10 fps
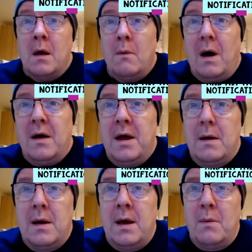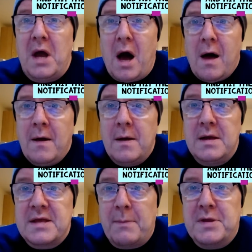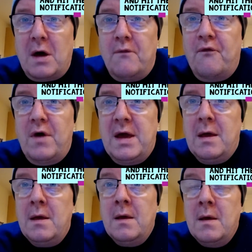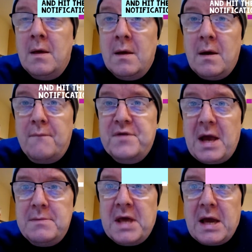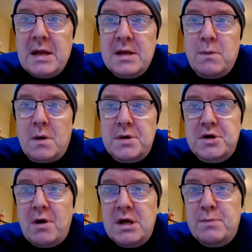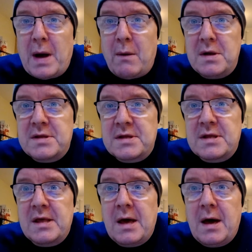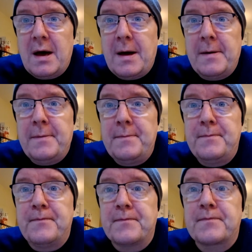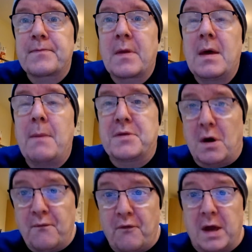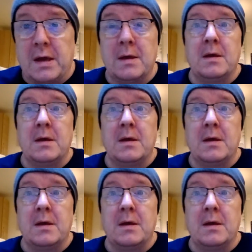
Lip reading: Well, here we are. It's episode 3 of James Higgins' World of Strange Powers, episode 3.